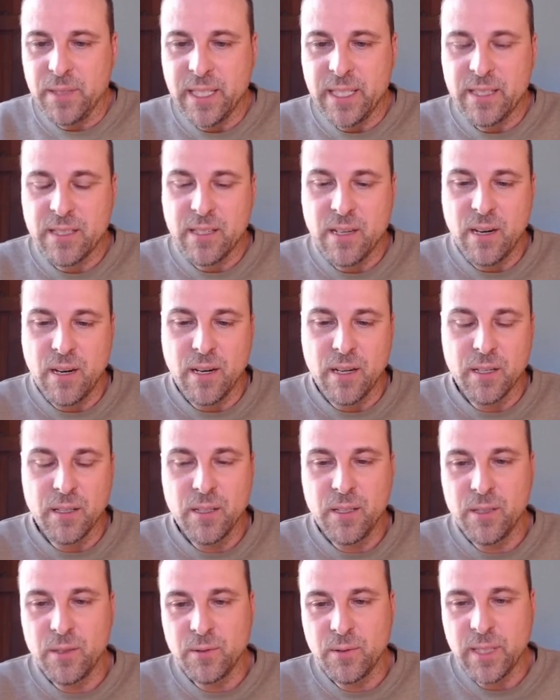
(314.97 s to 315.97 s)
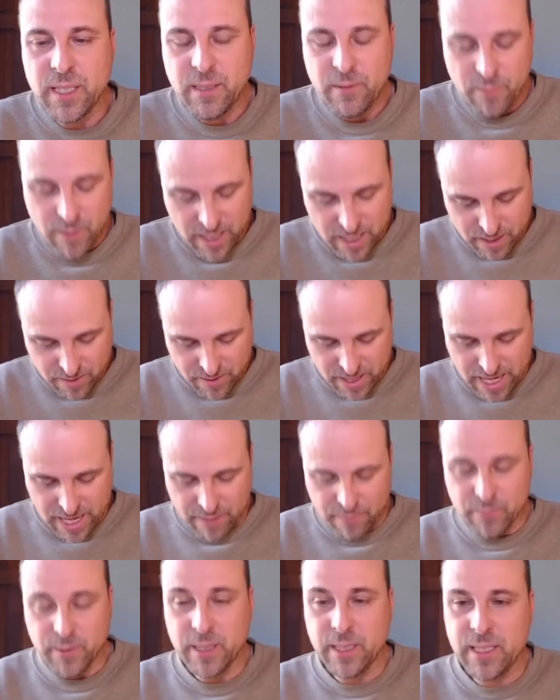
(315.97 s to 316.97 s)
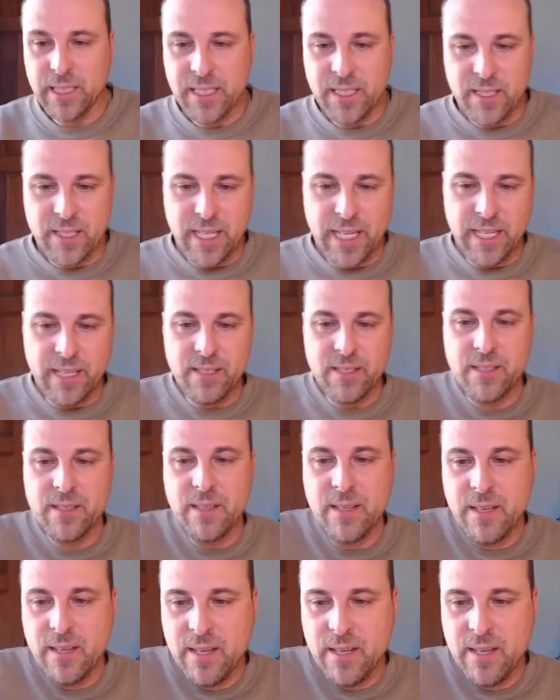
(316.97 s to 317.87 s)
is car only. Well, that really stinks.